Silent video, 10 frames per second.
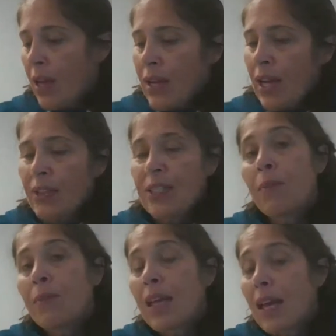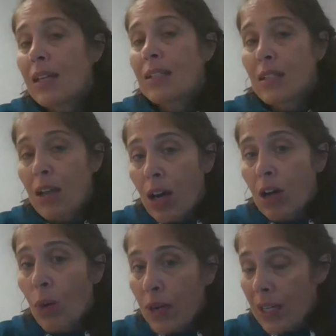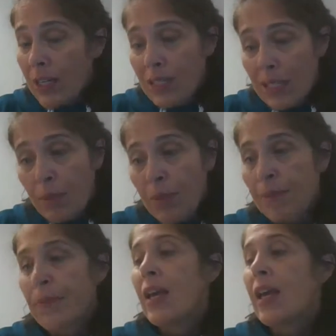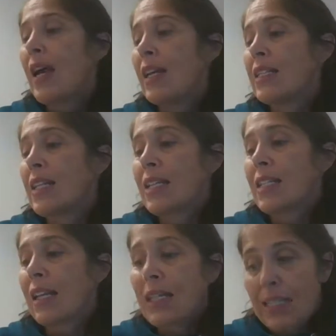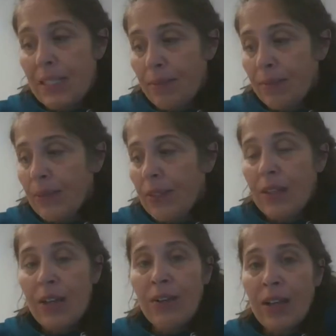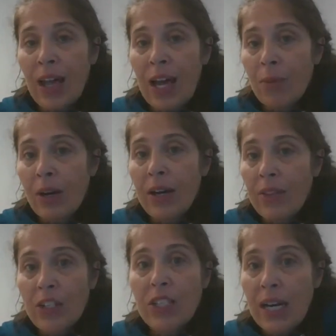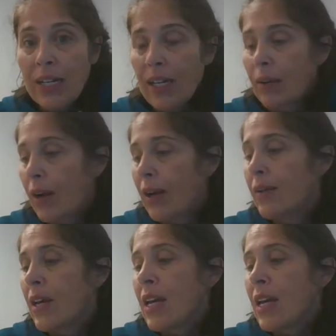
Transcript: Now, some days, Gordy gets deep and he says, listen, they're in the library and they're studying, right?